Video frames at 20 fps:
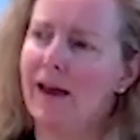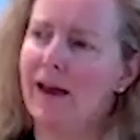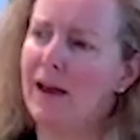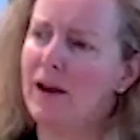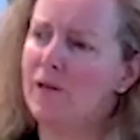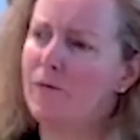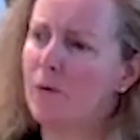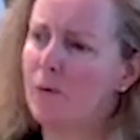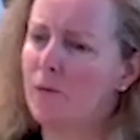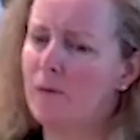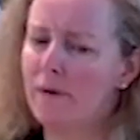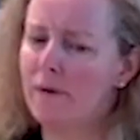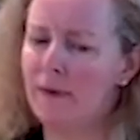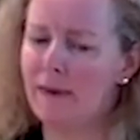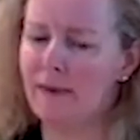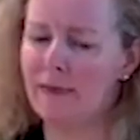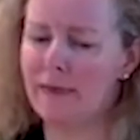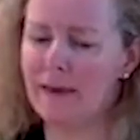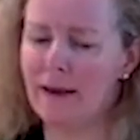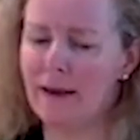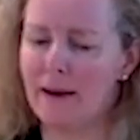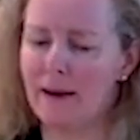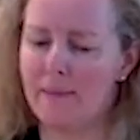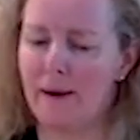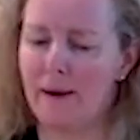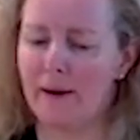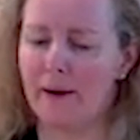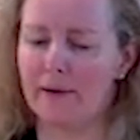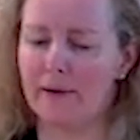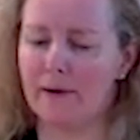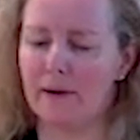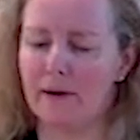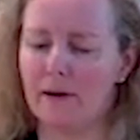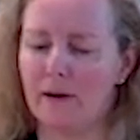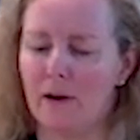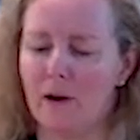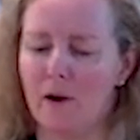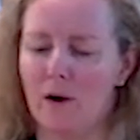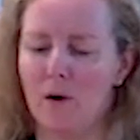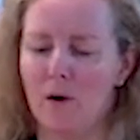If you really think about it,
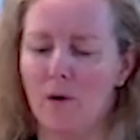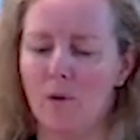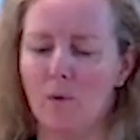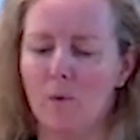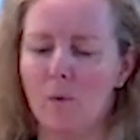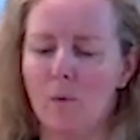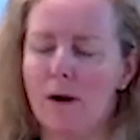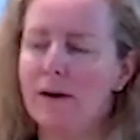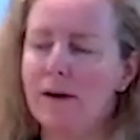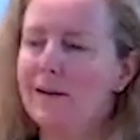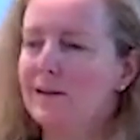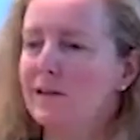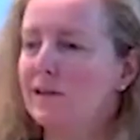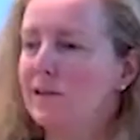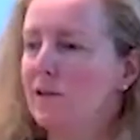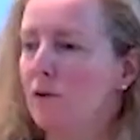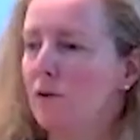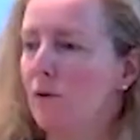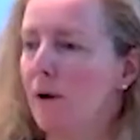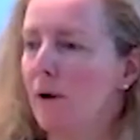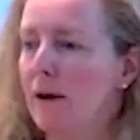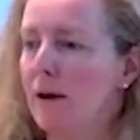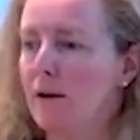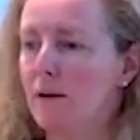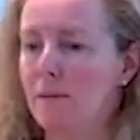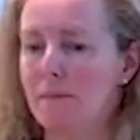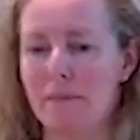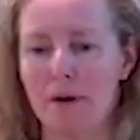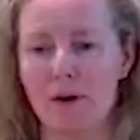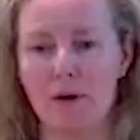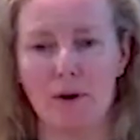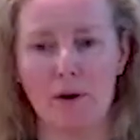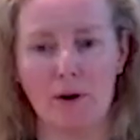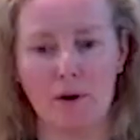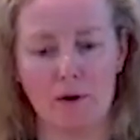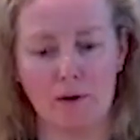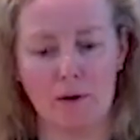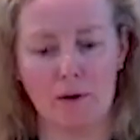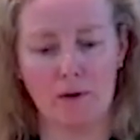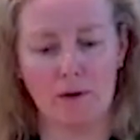what is the greater
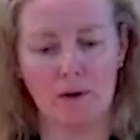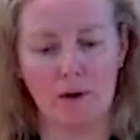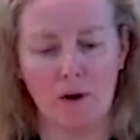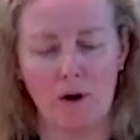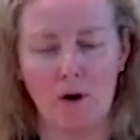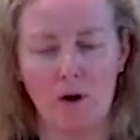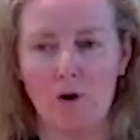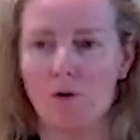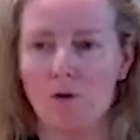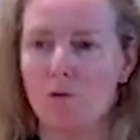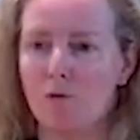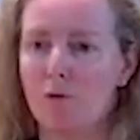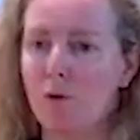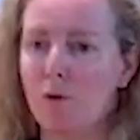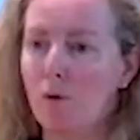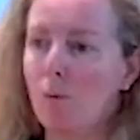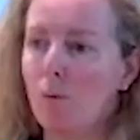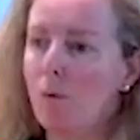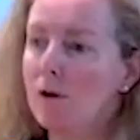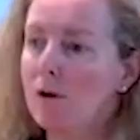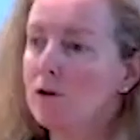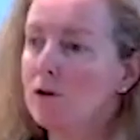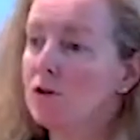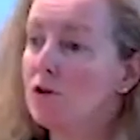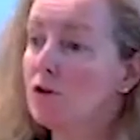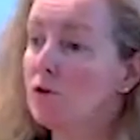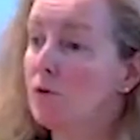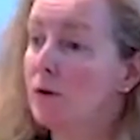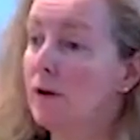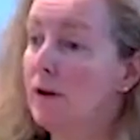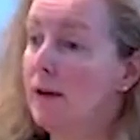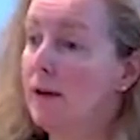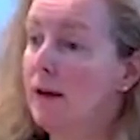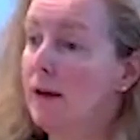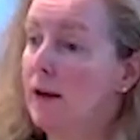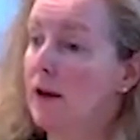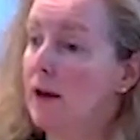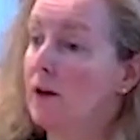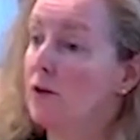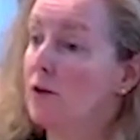miracle? For one
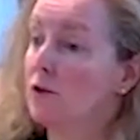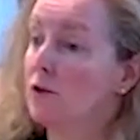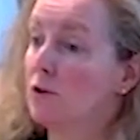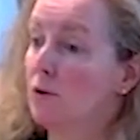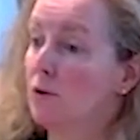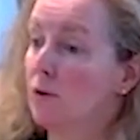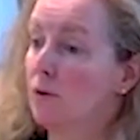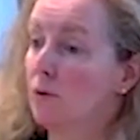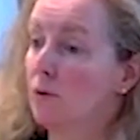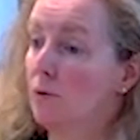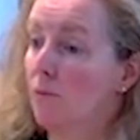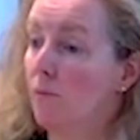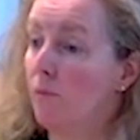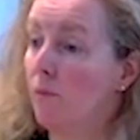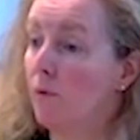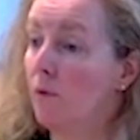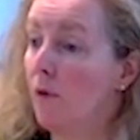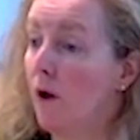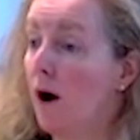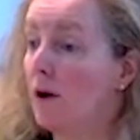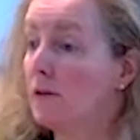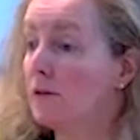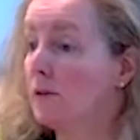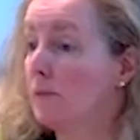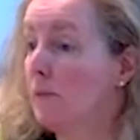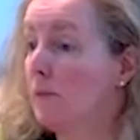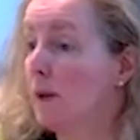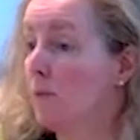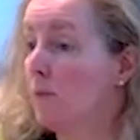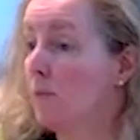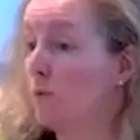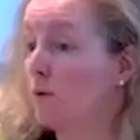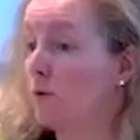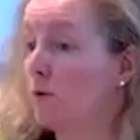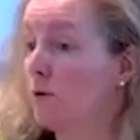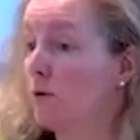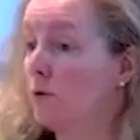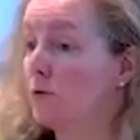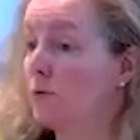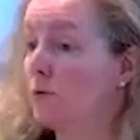tree to blossom and
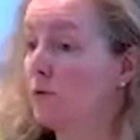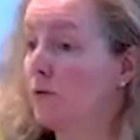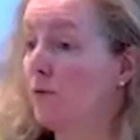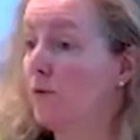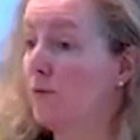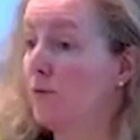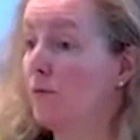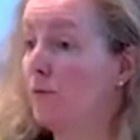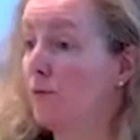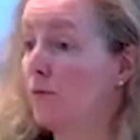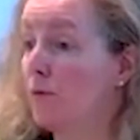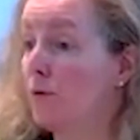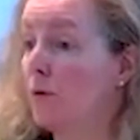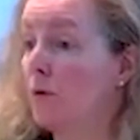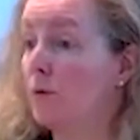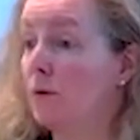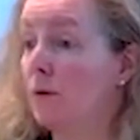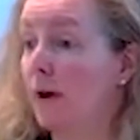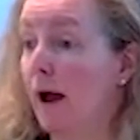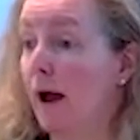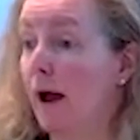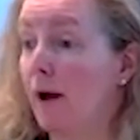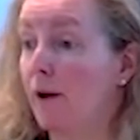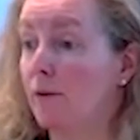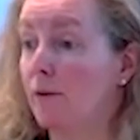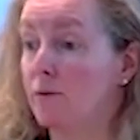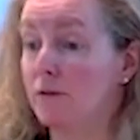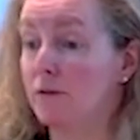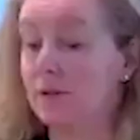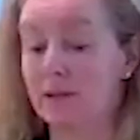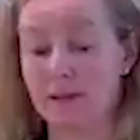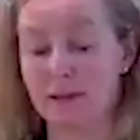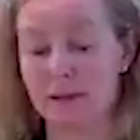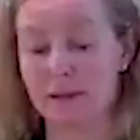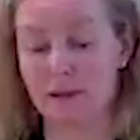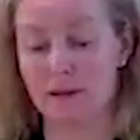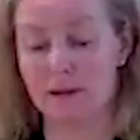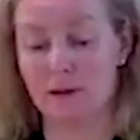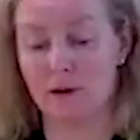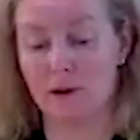produce fruit out of
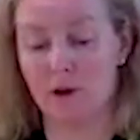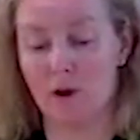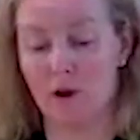season,